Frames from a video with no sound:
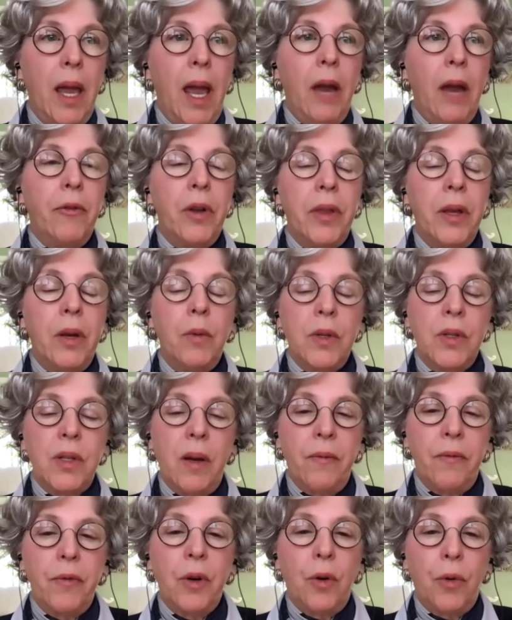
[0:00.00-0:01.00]
Everything was
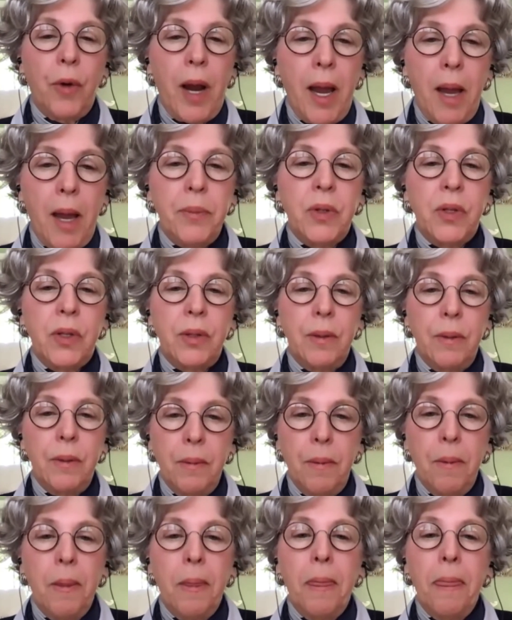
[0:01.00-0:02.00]
up for grabs.
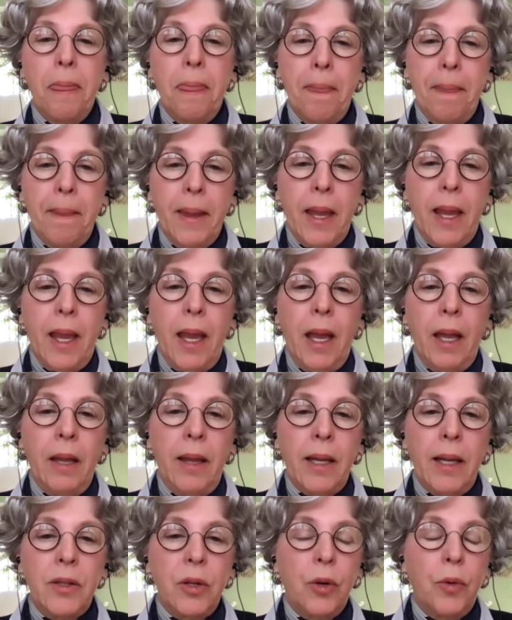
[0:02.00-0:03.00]

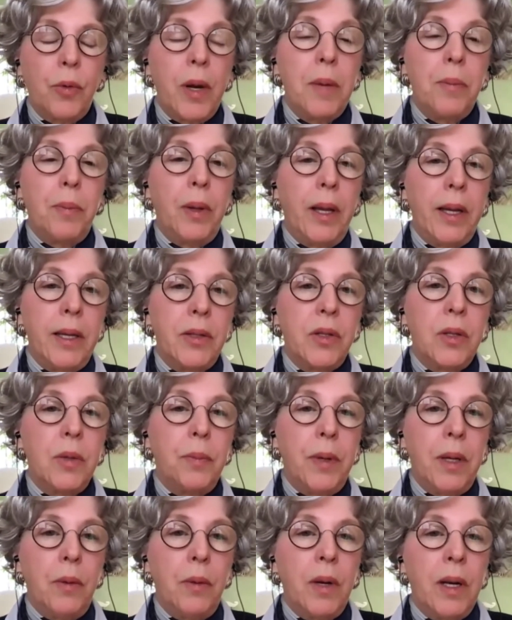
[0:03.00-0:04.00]
And that's a great place to
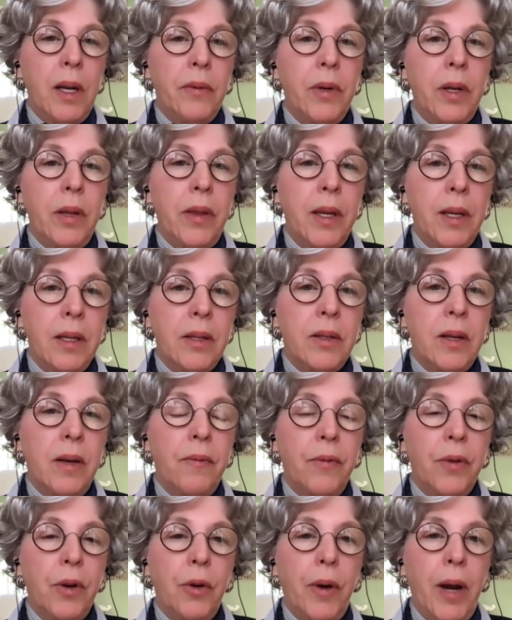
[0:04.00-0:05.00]
be when everything is
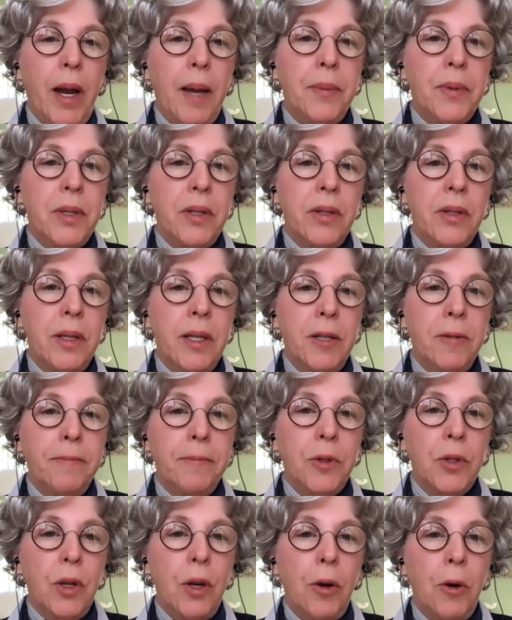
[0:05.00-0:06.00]
up for grabs, isn't it?
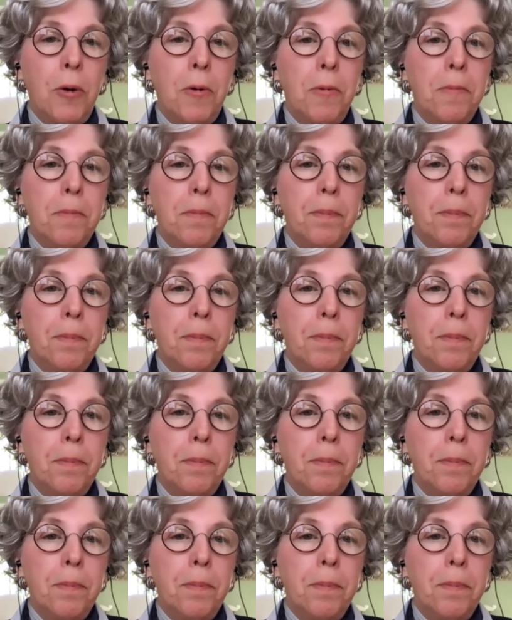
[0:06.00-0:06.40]
So,